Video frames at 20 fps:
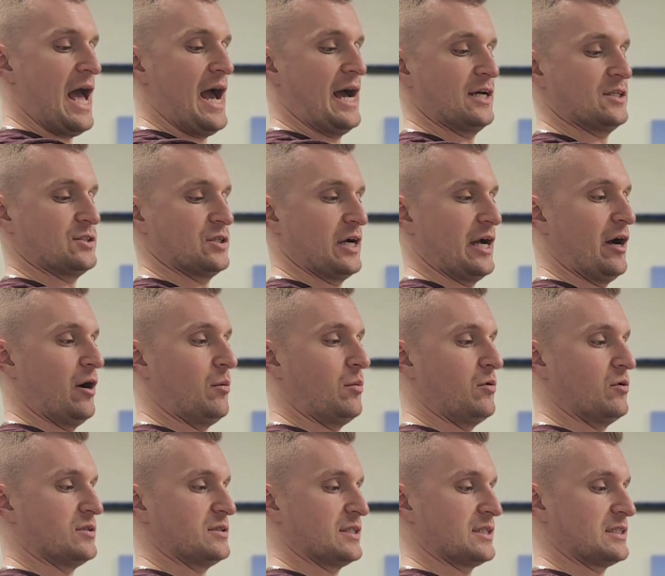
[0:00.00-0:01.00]
As your
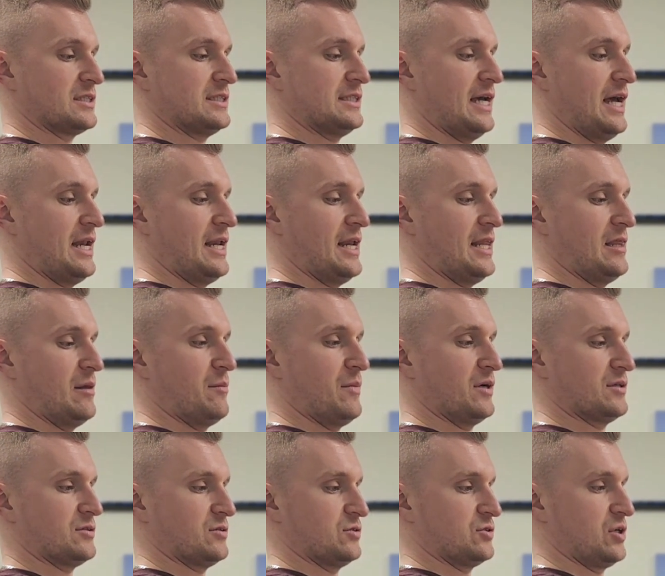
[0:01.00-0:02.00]
elbow is extended, the
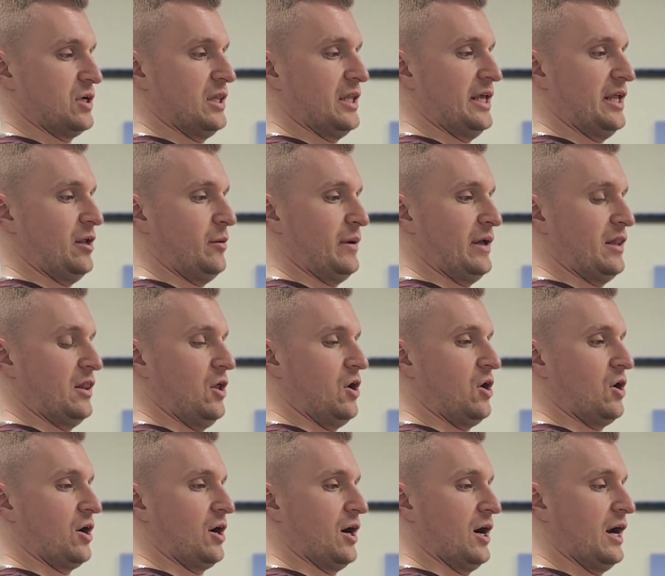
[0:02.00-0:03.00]
muscles are a little bit
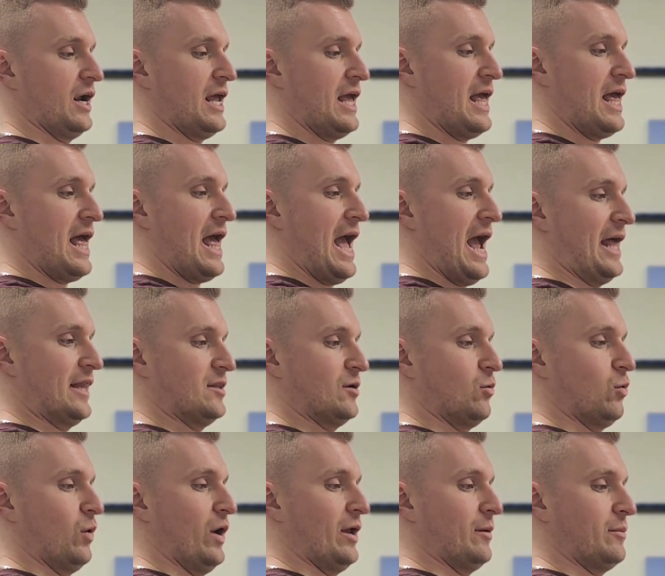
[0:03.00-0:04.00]
longer and the
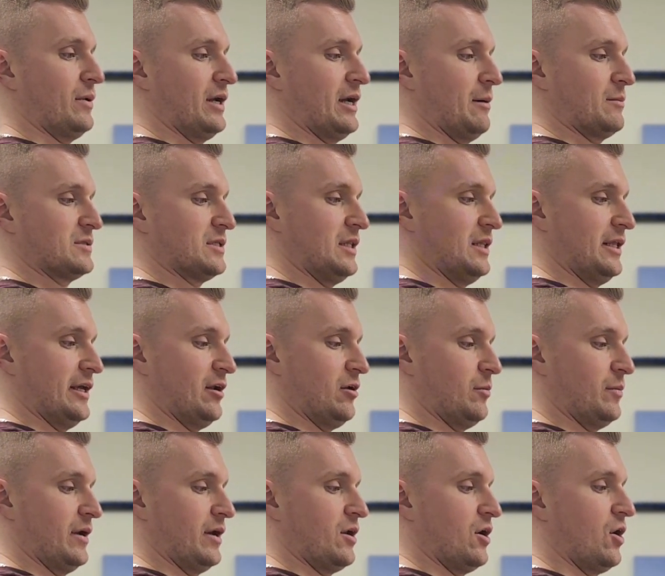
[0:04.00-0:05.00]
weight becomes a
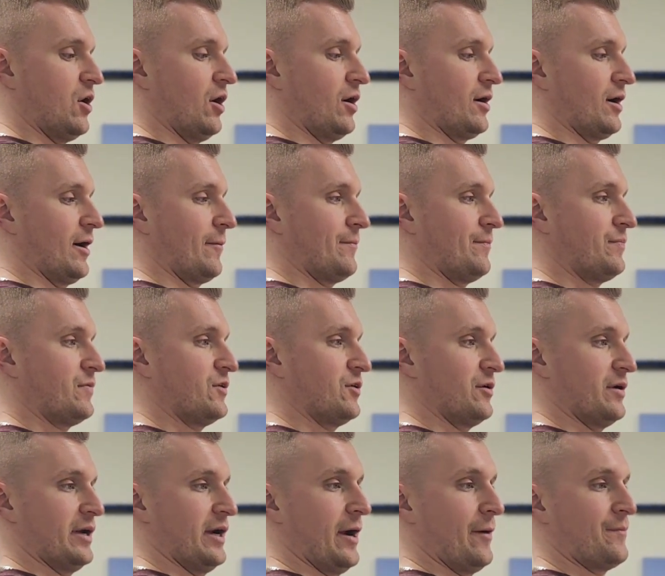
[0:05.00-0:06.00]
little bit harder
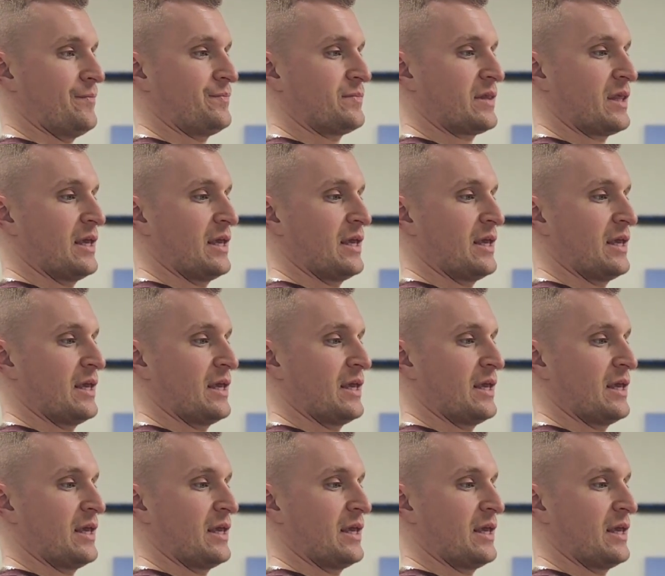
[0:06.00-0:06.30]
through here.